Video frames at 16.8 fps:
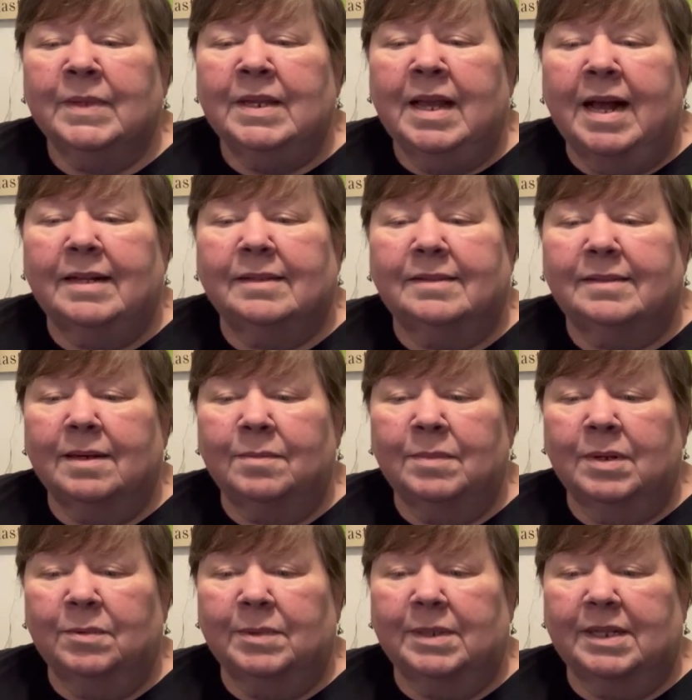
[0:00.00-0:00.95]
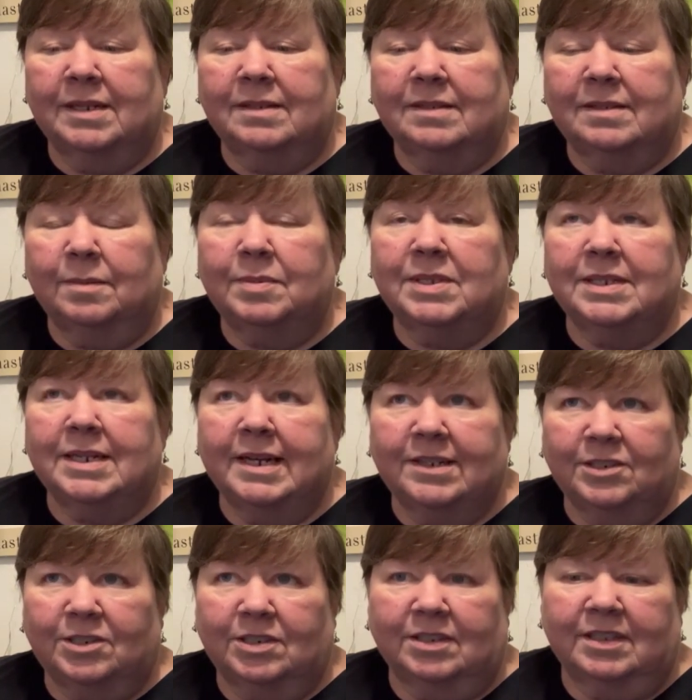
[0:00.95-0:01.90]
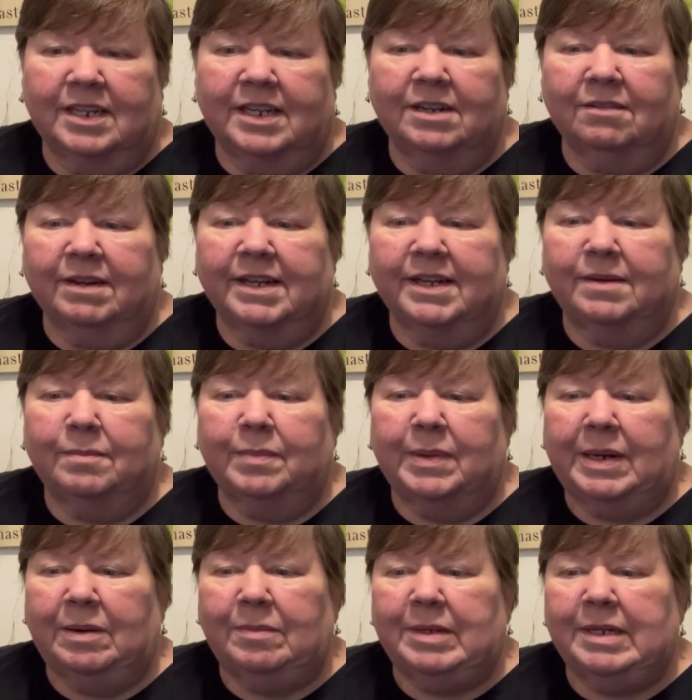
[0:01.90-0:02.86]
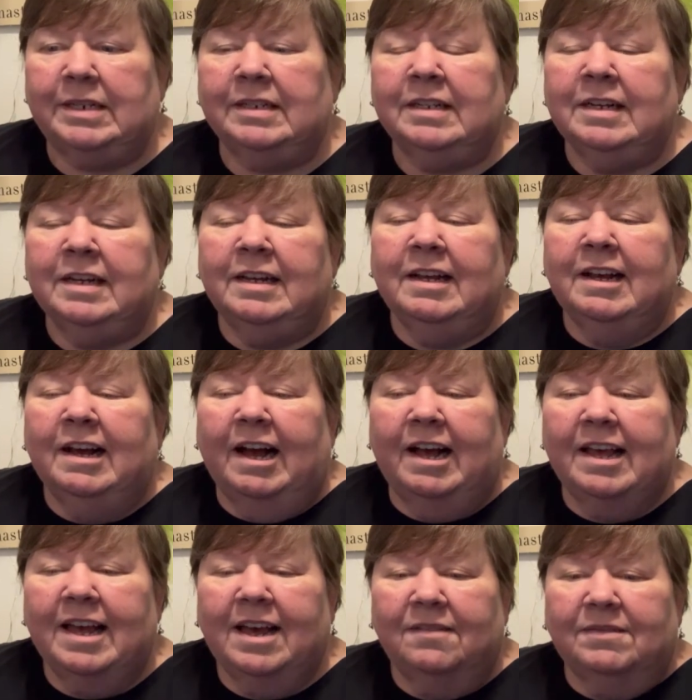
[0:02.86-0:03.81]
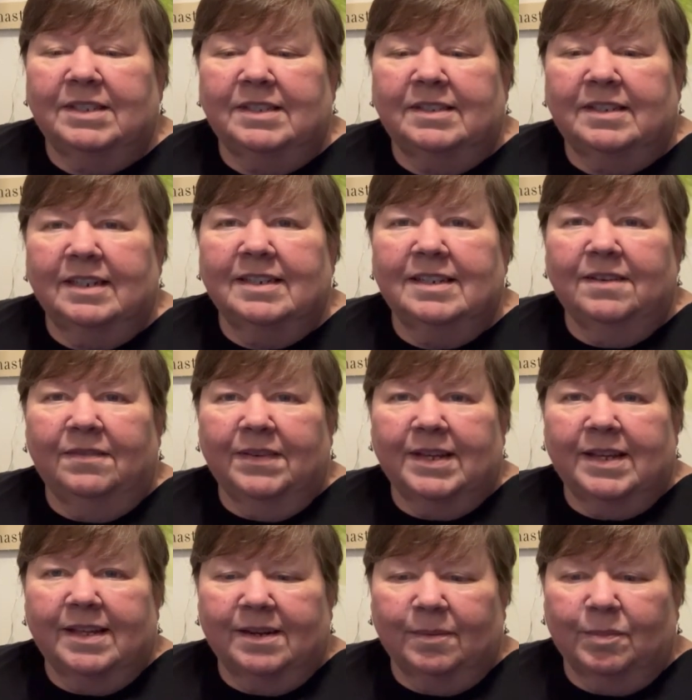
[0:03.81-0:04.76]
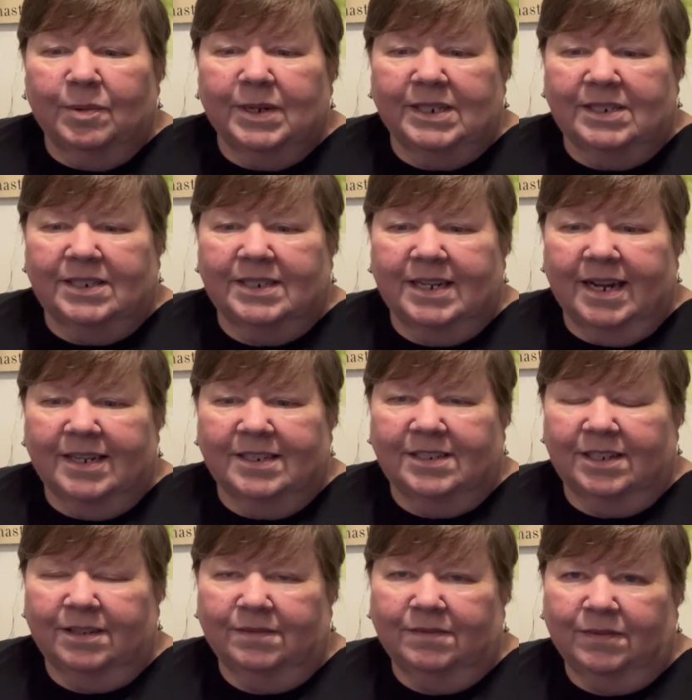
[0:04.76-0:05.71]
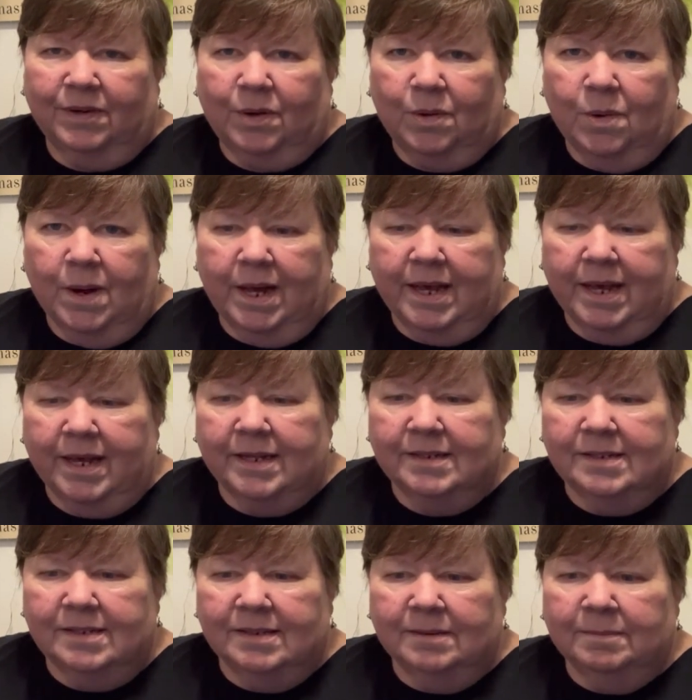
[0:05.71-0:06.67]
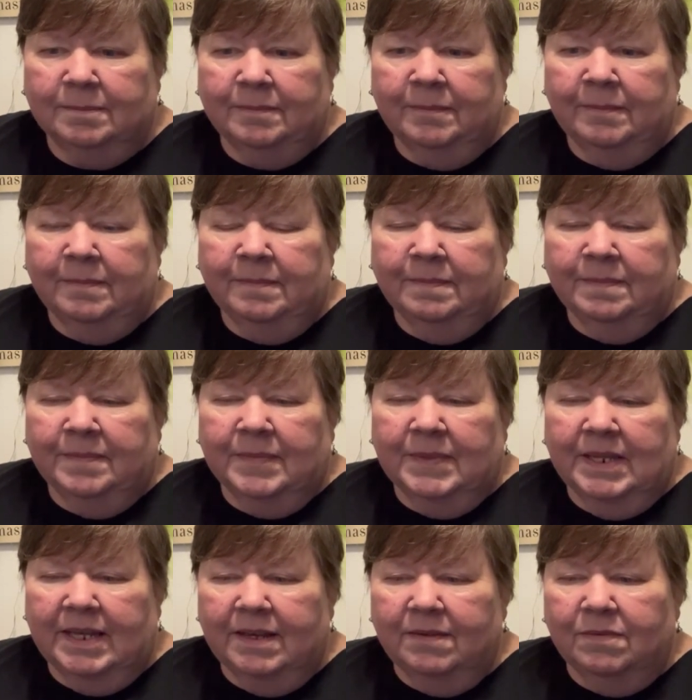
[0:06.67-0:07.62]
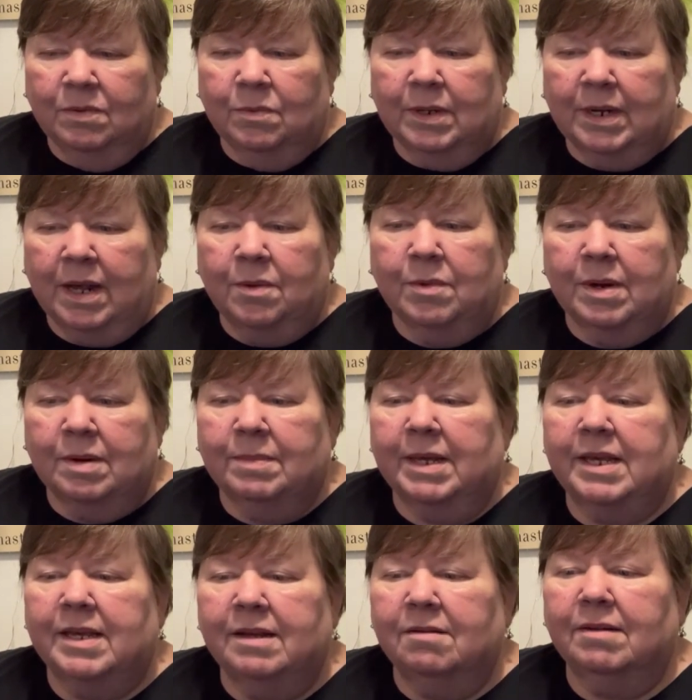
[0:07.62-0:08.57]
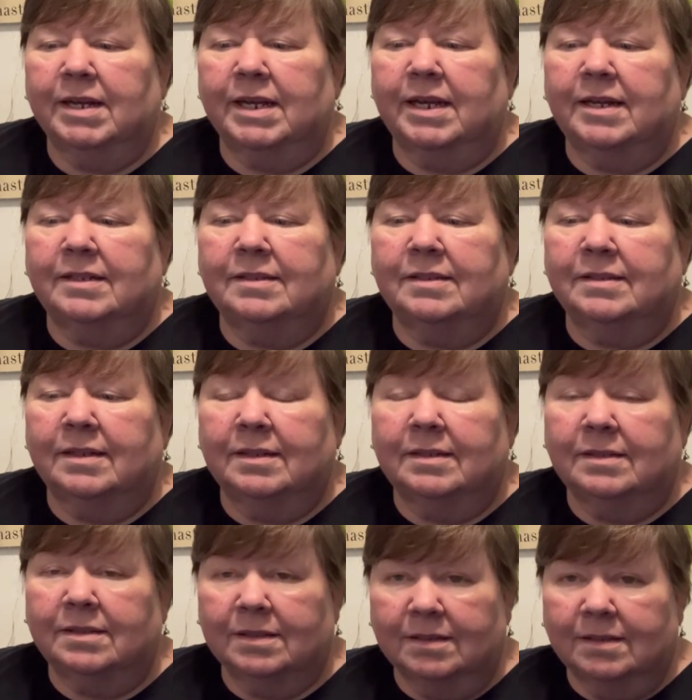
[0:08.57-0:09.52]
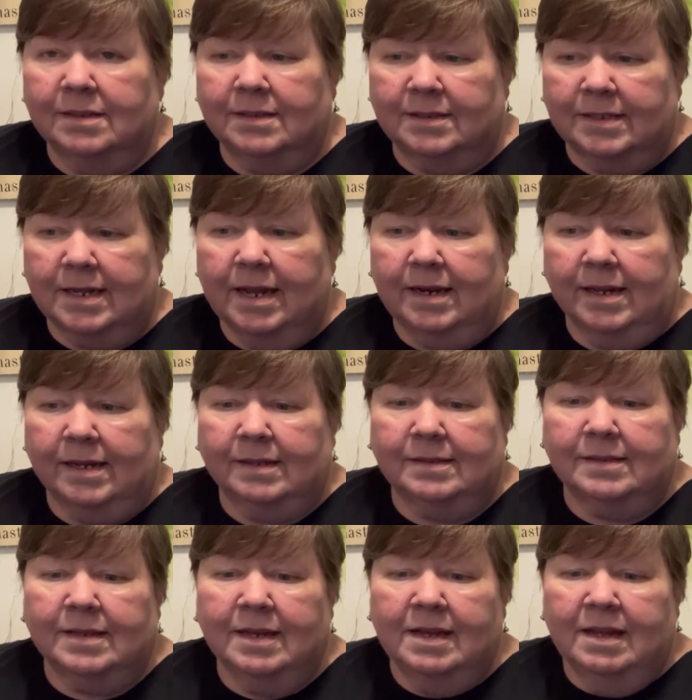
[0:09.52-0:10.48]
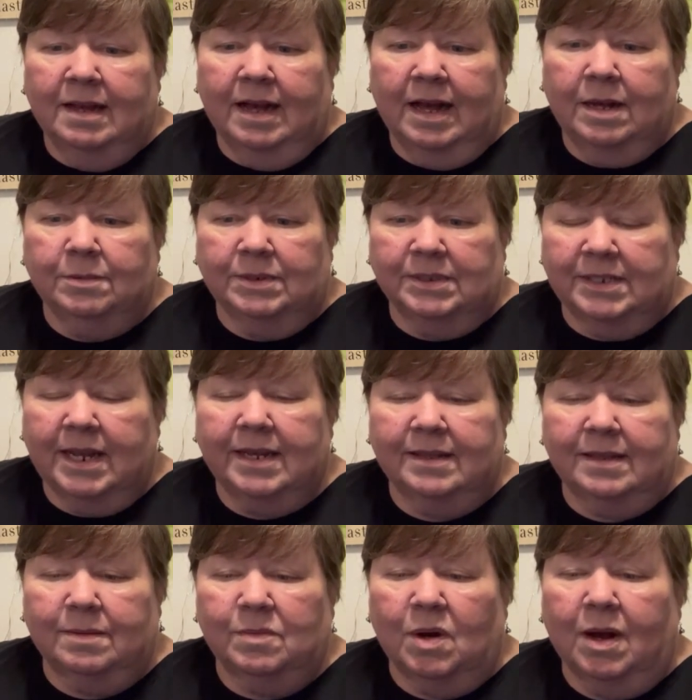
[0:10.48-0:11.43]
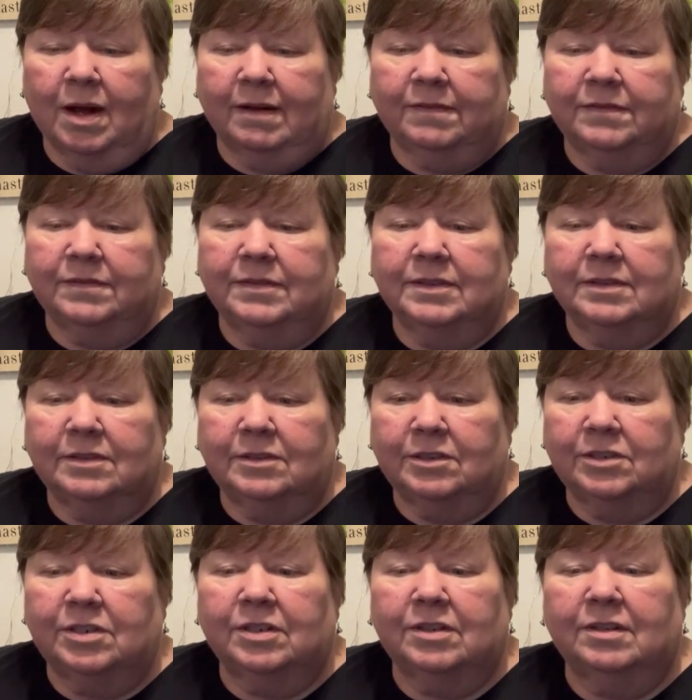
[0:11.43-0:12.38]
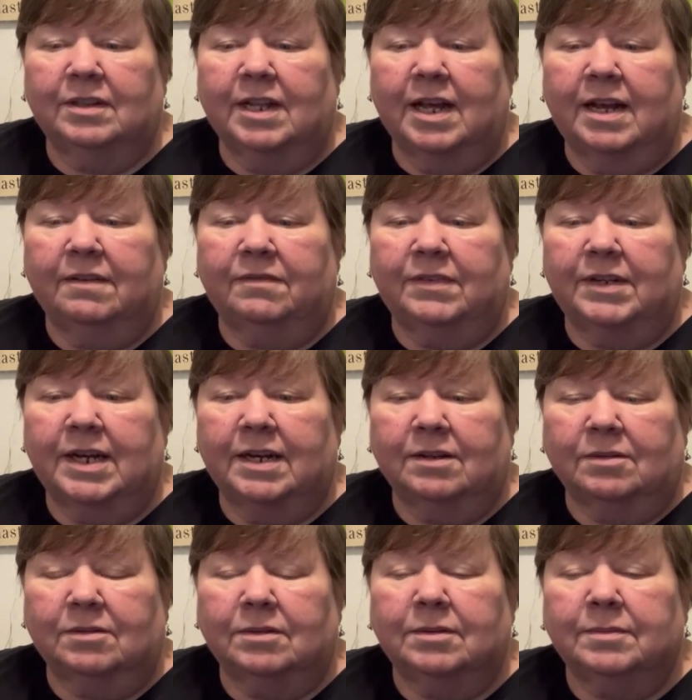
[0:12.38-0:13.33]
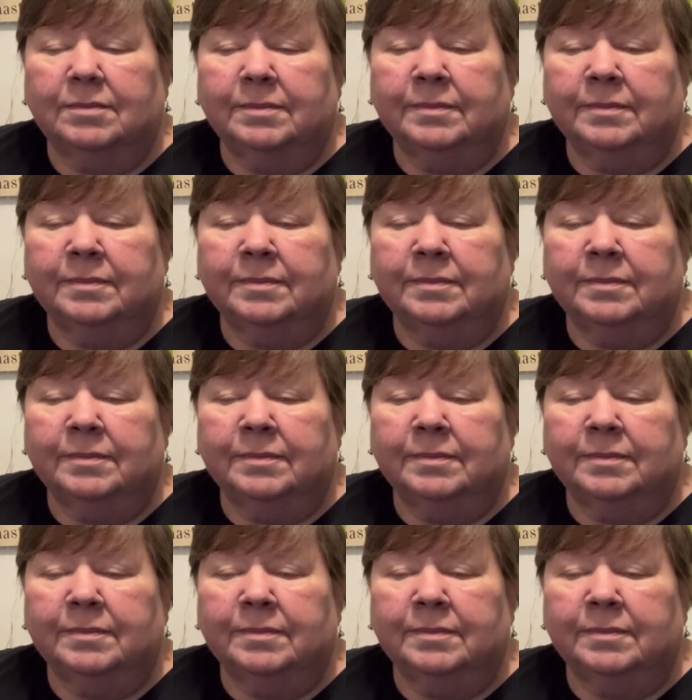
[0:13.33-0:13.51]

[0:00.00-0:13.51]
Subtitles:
As someone with a substantial hearing impairment, I have a significant appreciation for quiet. Even when I wear my hearing aids, in certain settings, I will take them off to turn life down.